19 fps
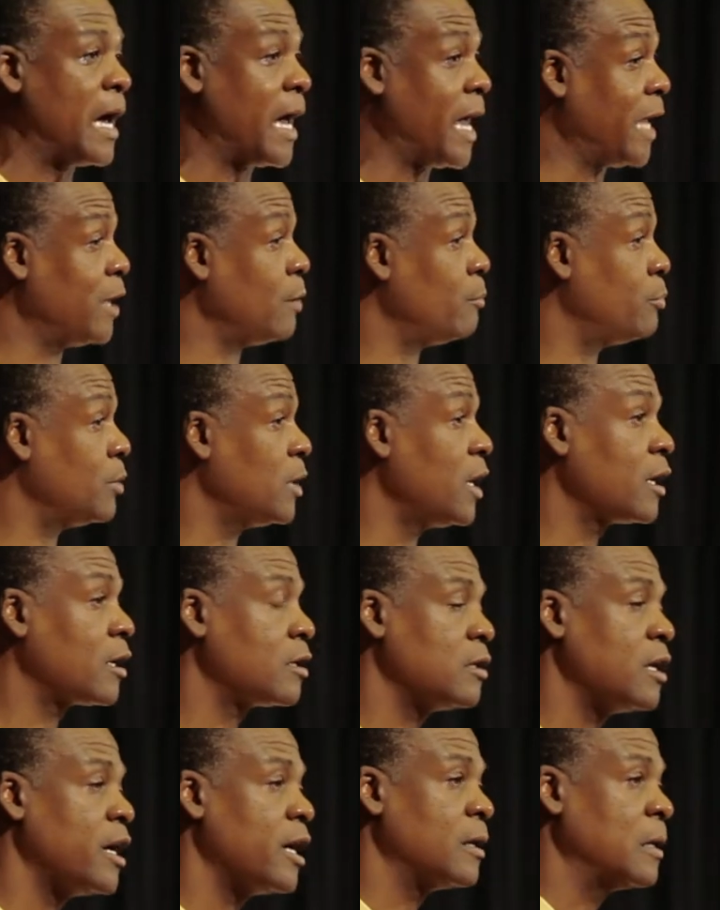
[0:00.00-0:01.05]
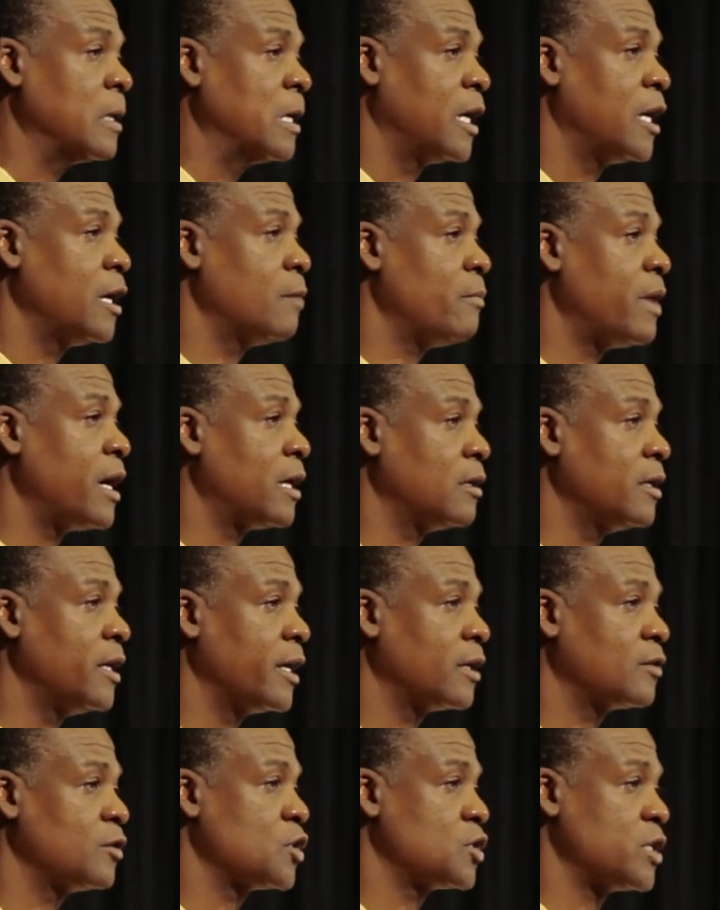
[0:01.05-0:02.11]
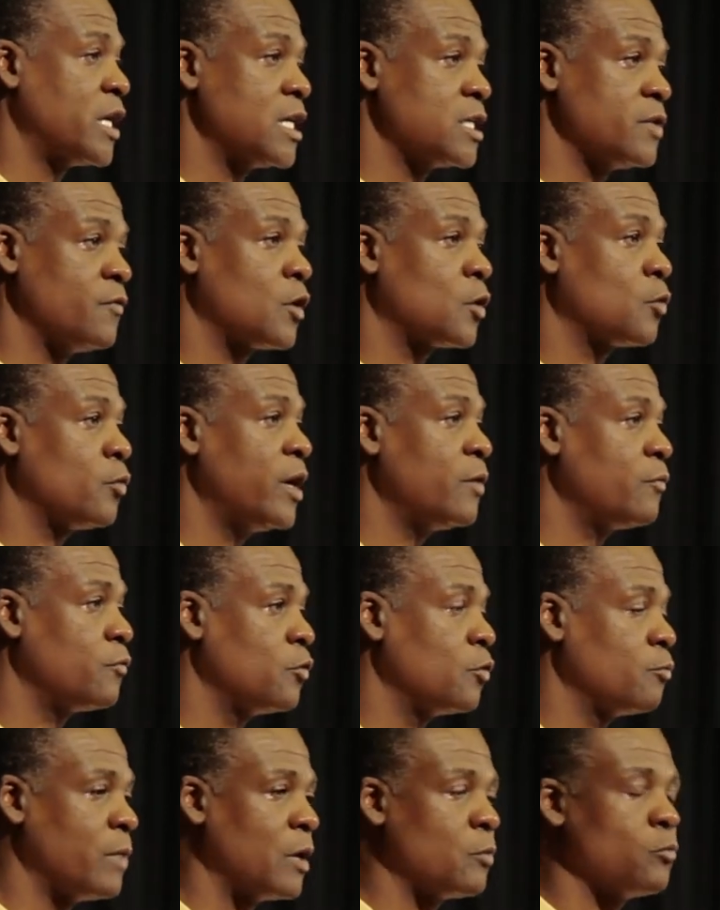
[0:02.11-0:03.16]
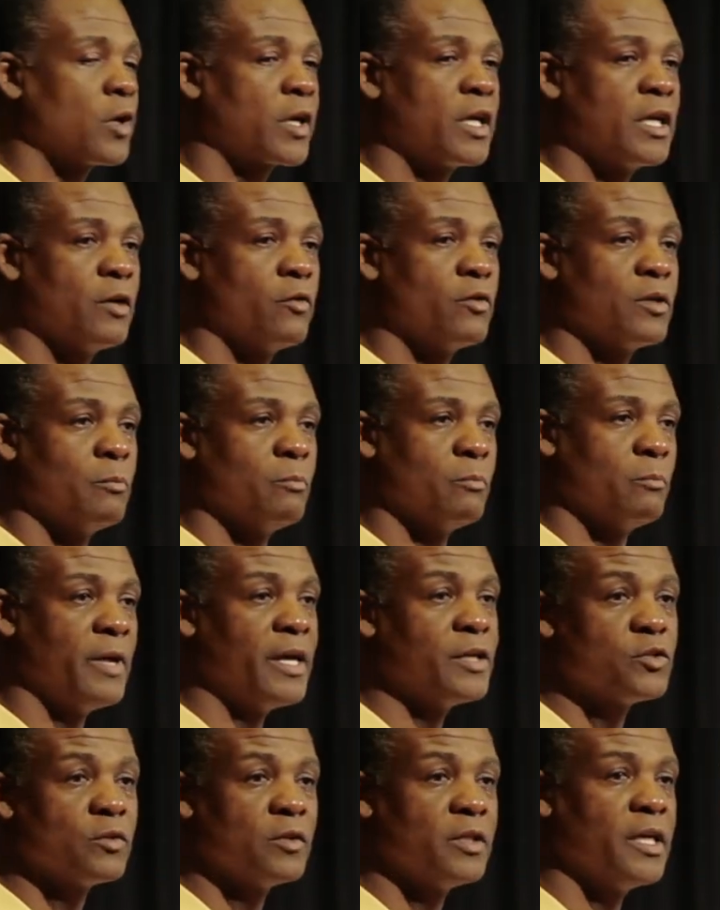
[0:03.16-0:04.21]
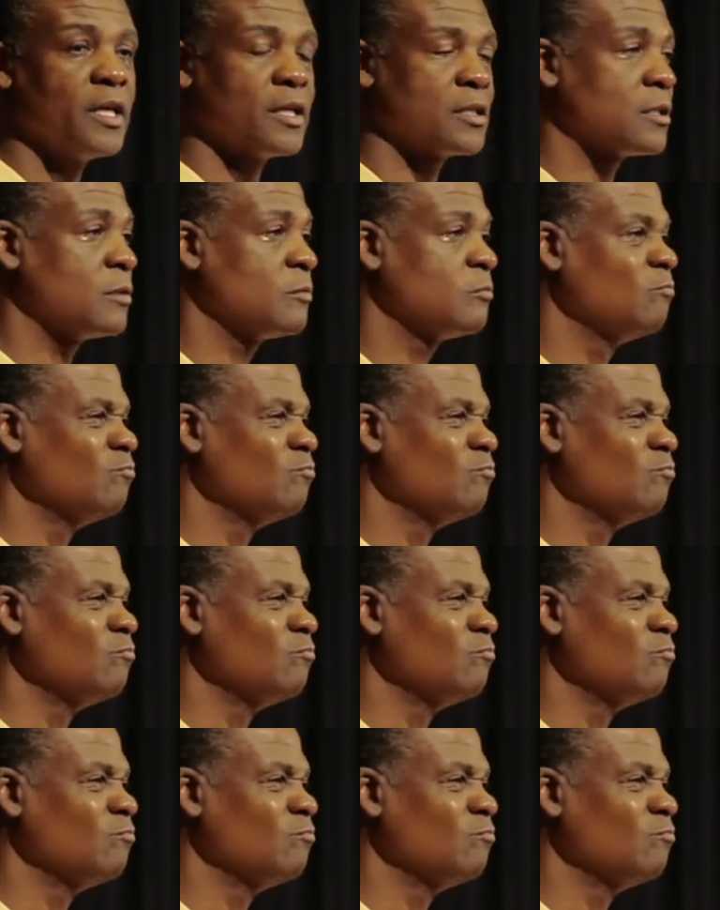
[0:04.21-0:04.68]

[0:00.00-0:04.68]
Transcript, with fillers: I had a blood clot in my leg the size of a grapefruit my rookie year in the major leagues.